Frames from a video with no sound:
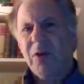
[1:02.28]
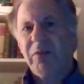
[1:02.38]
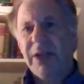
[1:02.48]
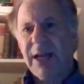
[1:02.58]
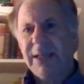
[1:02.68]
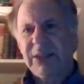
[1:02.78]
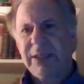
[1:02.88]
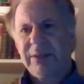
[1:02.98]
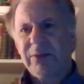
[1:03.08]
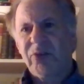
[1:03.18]

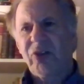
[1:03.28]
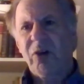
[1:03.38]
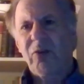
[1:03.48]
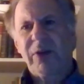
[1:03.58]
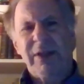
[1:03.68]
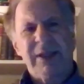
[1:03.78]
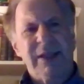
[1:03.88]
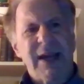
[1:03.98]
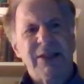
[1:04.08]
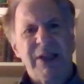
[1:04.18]
COVID-19. So
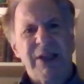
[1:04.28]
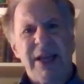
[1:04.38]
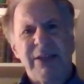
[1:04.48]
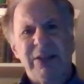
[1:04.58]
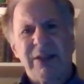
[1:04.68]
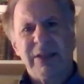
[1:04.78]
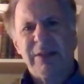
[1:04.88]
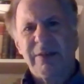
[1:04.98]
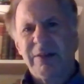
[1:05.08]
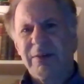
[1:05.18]
in
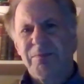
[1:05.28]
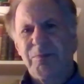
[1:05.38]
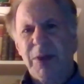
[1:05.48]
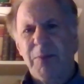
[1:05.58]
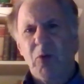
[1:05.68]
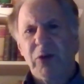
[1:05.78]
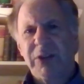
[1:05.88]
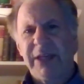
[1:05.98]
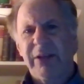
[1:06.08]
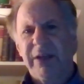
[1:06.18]
1918, people
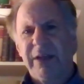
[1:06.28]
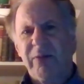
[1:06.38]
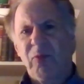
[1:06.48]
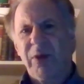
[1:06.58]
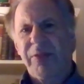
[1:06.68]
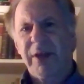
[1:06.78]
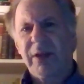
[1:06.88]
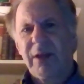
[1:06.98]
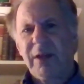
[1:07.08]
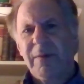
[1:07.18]
were dealing with
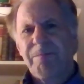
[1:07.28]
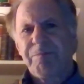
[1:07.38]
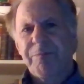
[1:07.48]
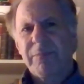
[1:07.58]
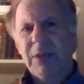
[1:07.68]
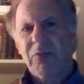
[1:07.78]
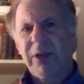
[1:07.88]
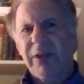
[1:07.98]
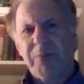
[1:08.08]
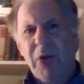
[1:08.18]
it.
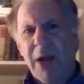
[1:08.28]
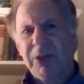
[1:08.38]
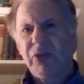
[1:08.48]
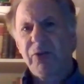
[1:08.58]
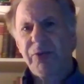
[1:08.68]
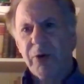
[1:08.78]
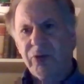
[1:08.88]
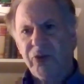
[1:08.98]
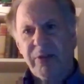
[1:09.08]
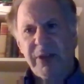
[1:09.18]
Really, probably
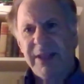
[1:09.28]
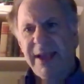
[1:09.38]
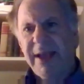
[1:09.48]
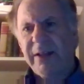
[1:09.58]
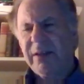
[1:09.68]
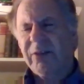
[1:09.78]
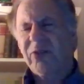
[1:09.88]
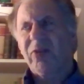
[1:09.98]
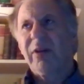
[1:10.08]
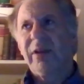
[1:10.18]
two-thirds of the
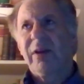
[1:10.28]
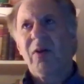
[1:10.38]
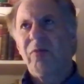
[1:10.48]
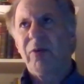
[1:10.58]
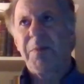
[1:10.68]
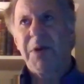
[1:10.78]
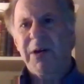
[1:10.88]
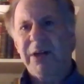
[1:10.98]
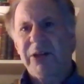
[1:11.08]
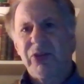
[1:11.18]
deaths over a
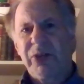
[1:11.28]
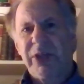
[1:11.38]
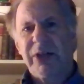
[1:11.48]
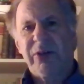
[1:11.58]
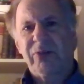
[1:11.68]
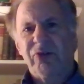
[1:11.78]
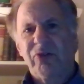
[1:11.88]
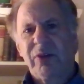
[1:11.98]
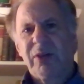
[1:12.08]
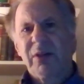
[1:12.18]
period of 2
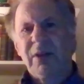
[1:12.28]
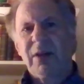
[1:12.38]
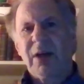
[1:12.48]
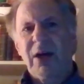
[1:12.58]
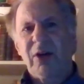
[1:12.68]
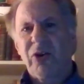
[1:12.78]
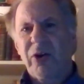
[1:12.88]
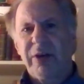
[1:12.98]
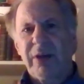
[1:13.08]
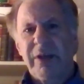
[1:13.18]
years
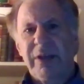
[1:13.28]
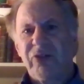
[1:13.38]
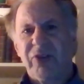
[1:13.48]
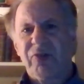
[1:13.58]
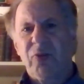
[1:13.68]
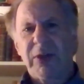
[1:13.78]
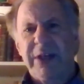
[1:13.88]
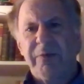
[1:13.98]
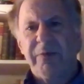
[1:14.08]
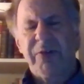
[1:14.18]
occurred in just
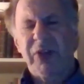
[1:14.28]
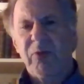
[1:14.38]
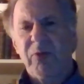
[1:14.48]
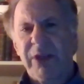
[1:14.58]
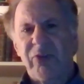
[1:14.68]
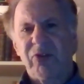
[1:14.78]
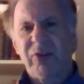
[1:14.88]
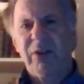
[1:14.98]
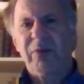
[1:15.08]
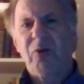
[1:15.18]
14 or 15
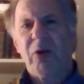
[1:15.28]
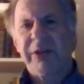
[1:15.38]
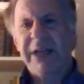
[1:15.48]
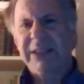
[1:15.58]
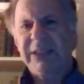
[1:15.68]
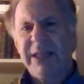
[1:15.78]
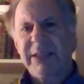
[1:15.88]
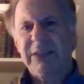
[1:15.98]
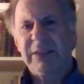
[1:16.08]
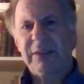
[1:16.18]
weeks in the fall of
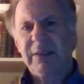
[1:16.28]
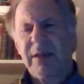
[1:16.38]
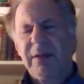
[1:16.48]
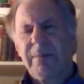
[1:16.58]
1918.